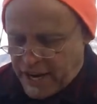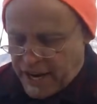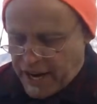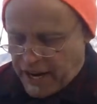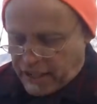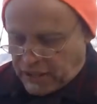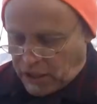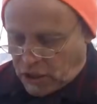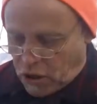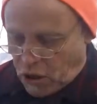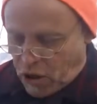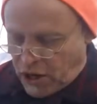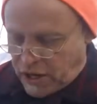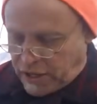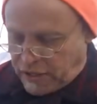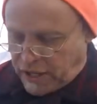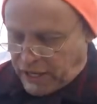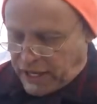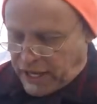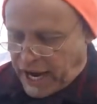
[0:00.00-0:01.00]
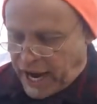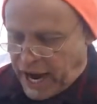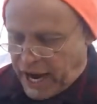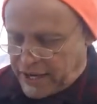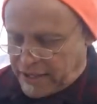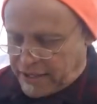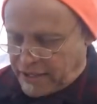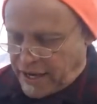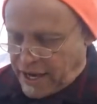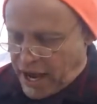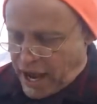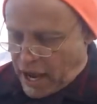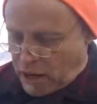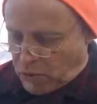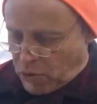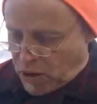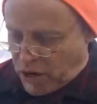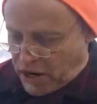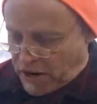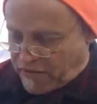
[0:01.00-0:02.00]
and the court in the case and
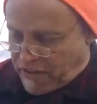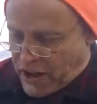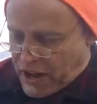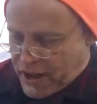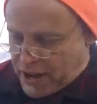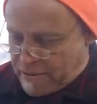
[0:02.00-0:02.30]
would have